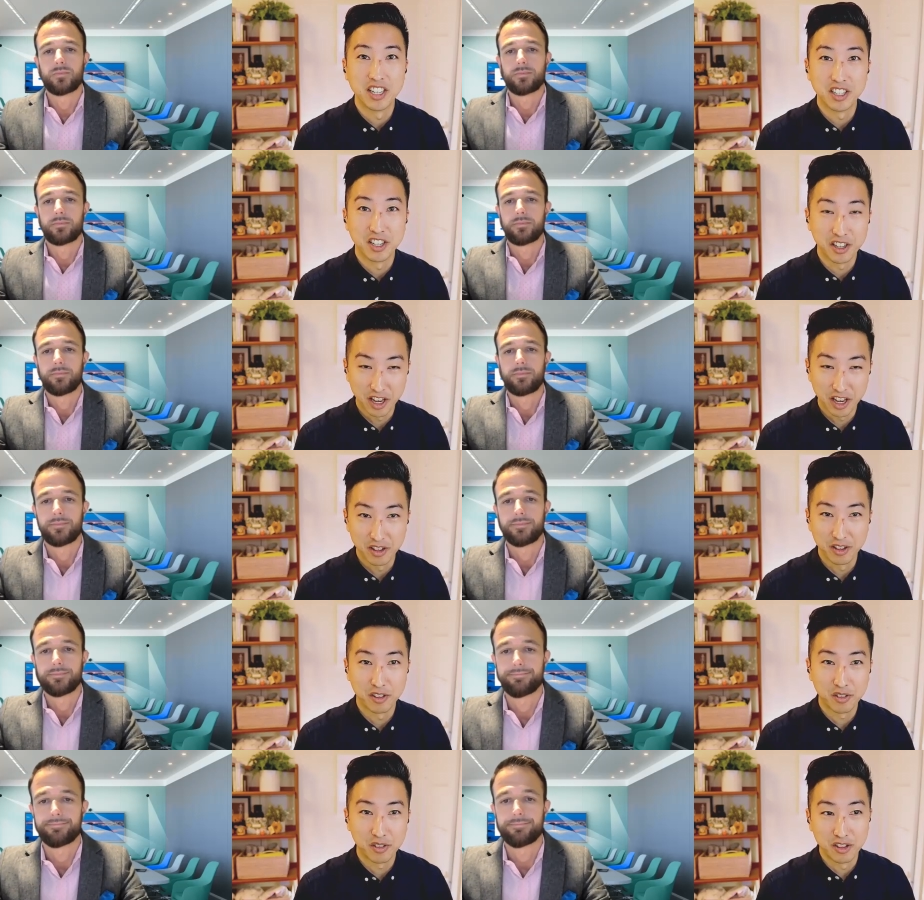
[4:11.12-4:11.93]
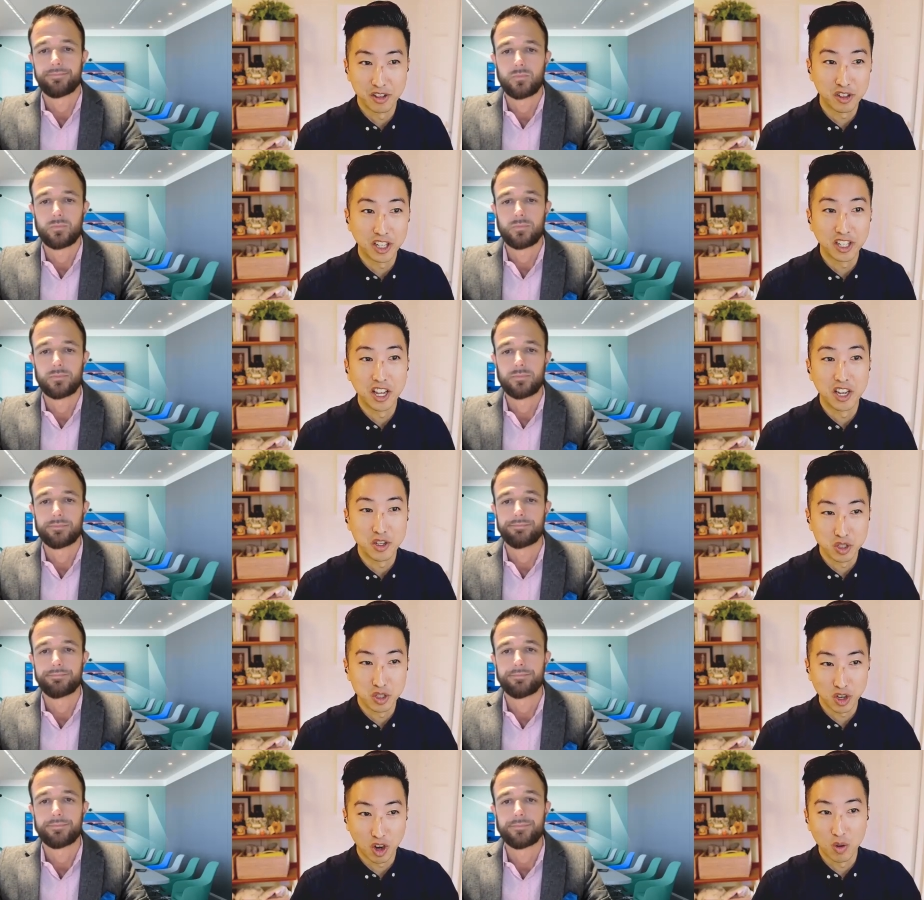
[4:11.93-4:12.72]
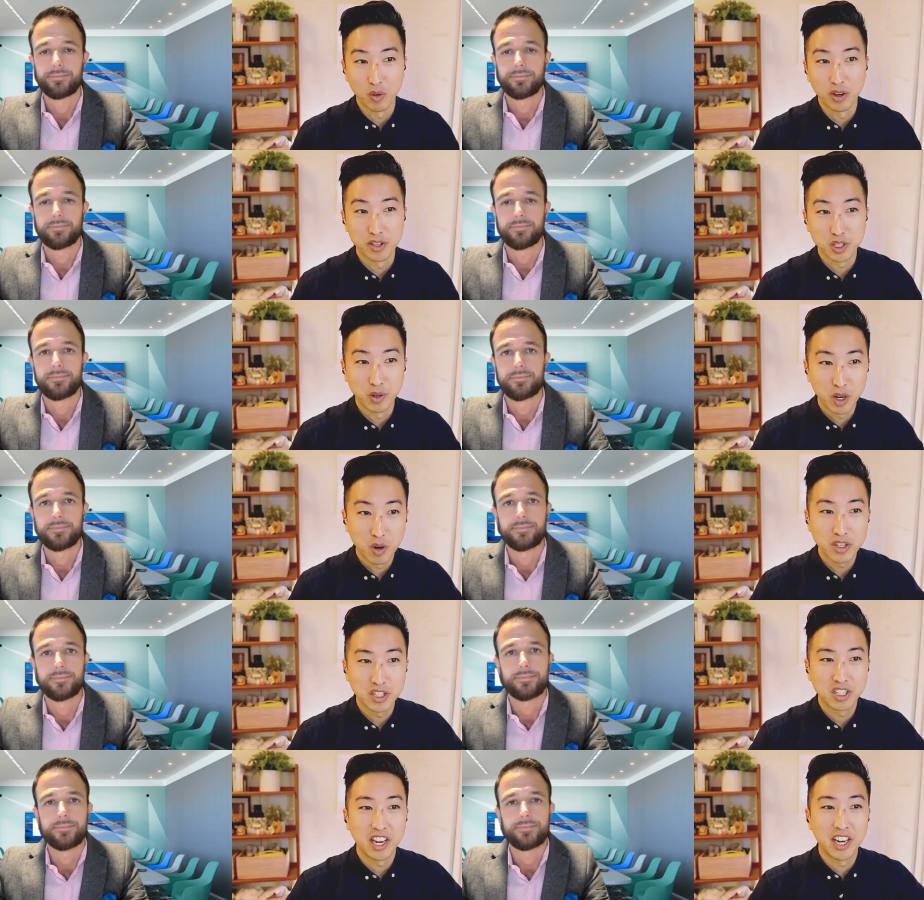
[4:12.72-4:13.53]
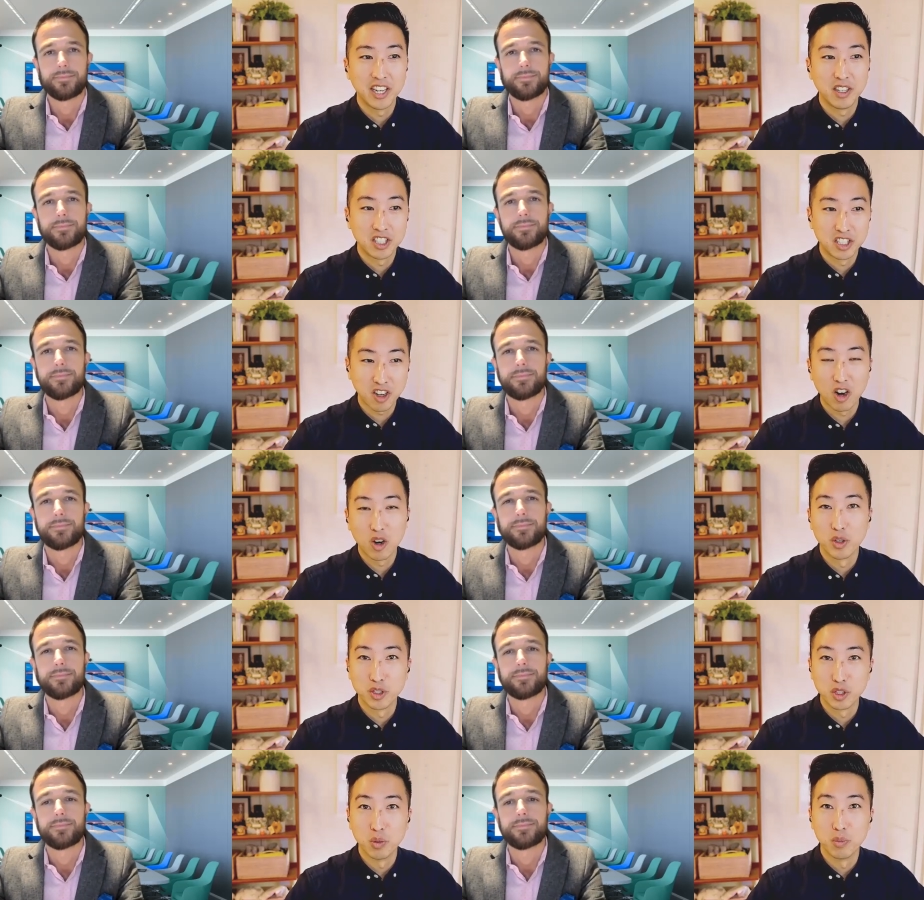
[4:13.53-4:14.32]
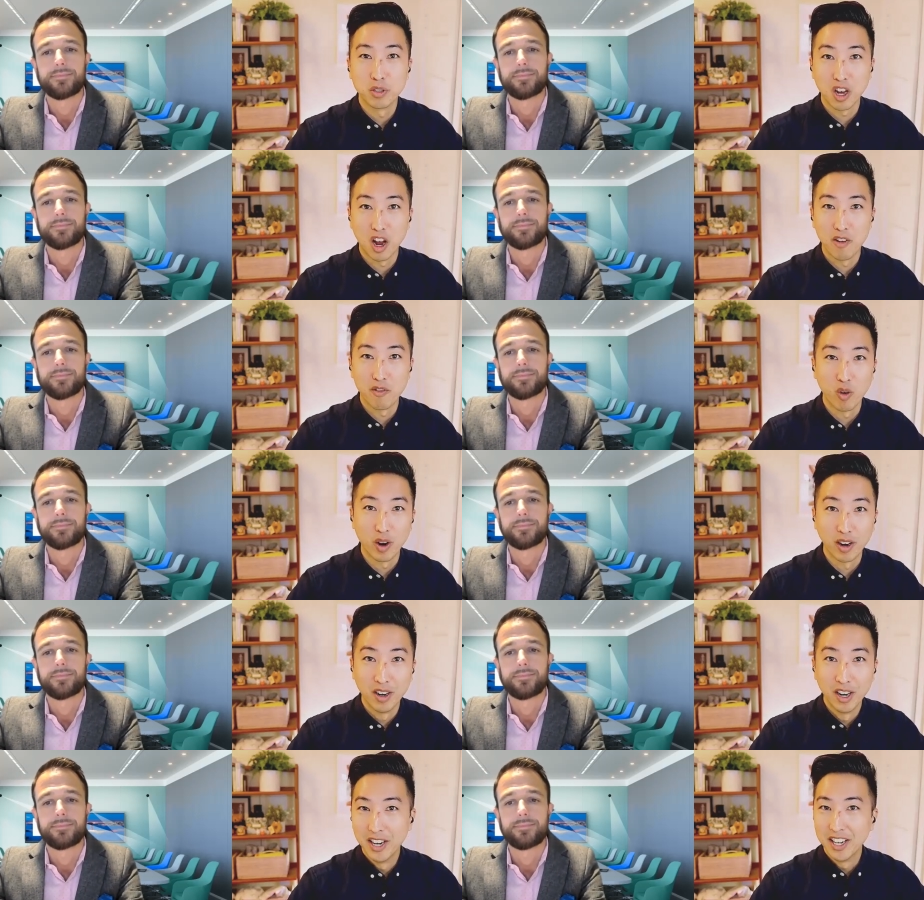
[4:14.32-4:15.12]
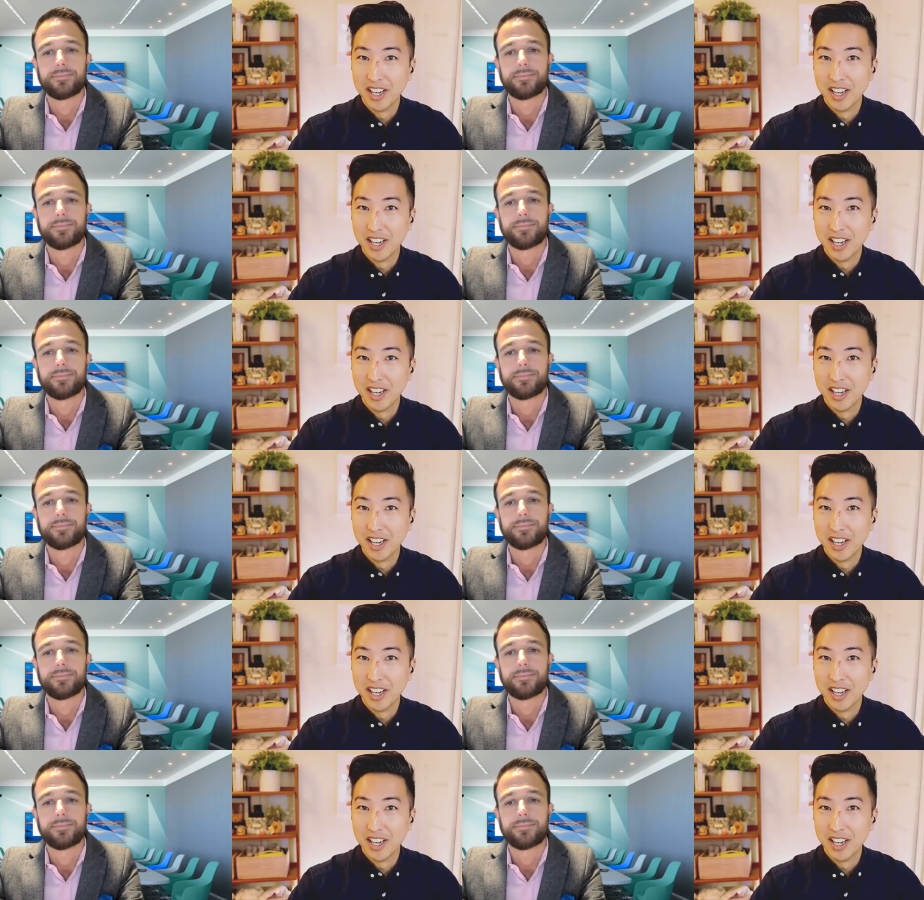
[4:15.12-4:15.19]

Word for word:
Speaker 1: and the, and the and the thing that you start with. So we always say start with Zoom software.